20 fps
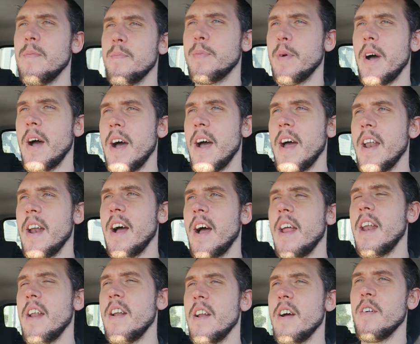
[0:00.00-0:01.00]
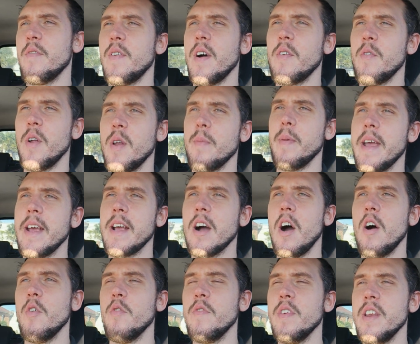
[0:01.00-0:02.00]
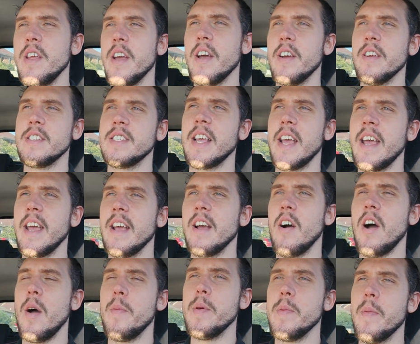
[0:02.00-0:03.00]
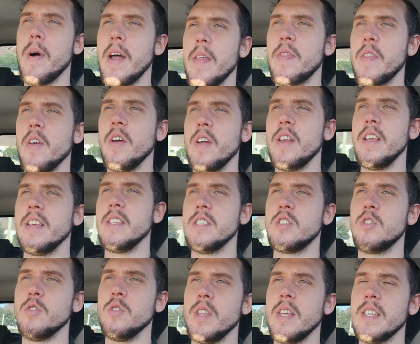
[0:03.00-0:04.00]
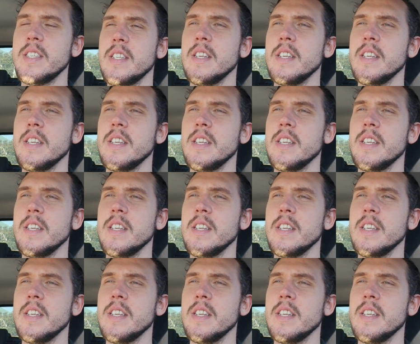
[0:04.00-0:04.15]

But I don't know if I'd want to make a whole video saying, oh, I'm in my 30s, do